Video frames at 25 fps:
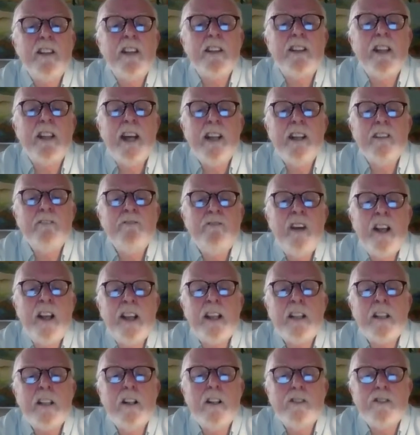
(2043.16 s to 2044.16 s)
that they have
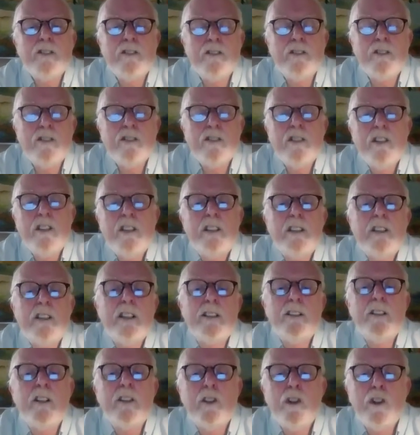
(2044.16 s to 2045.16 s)
many cousins
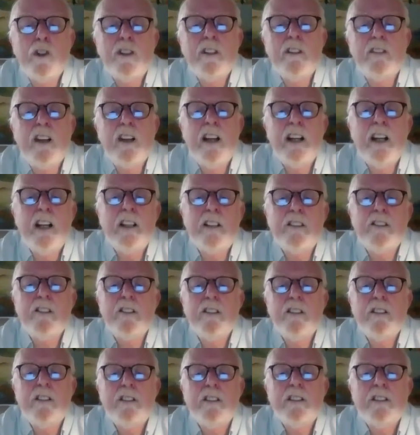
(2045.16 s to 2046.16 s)
in the north of
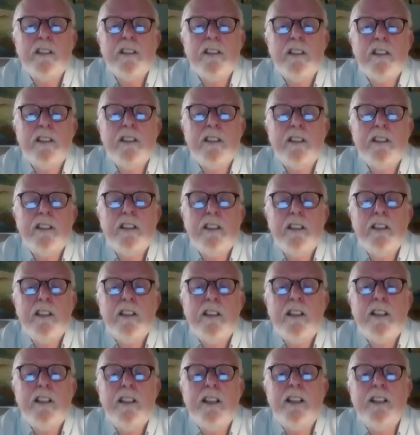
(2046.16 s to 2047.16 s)
Ireland.
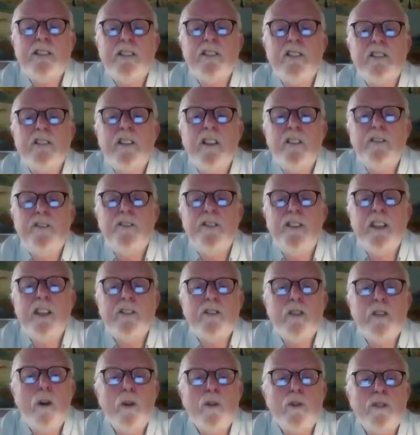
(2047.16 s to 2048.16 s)
It is as if
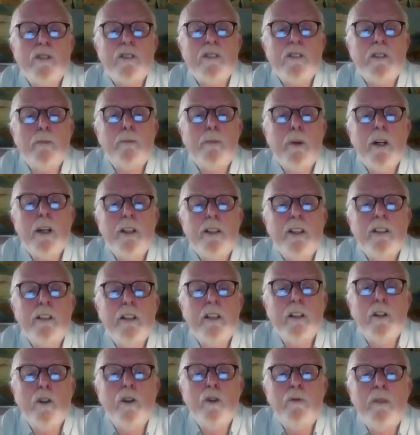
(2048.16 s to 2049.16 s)
this host departed
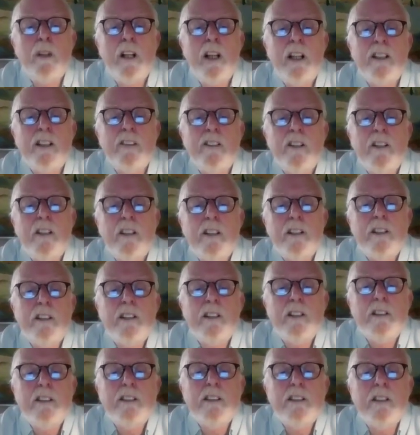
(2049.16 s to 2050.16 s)
their homeland,
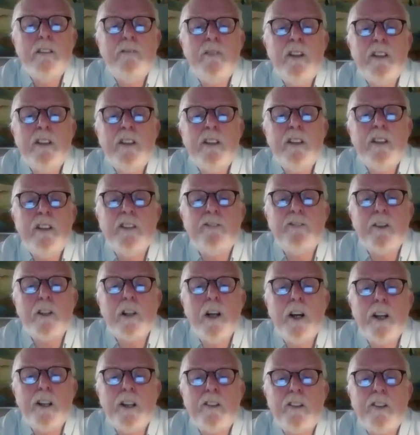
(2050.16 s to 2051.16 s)
immediately
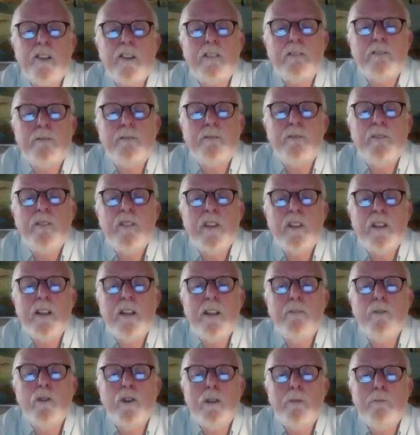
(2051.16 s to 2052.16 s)
forgot it,
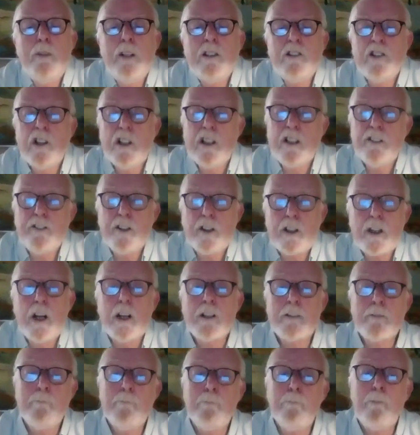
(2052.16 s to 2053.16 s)
and were immediately
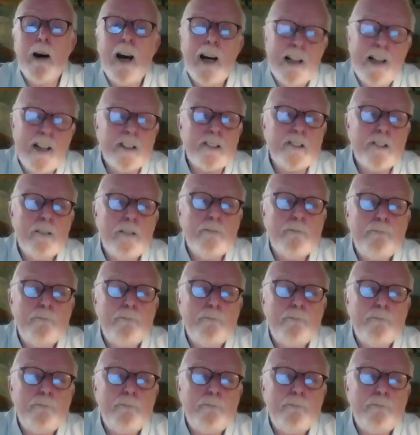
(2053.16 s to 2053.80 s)
forgotten by it.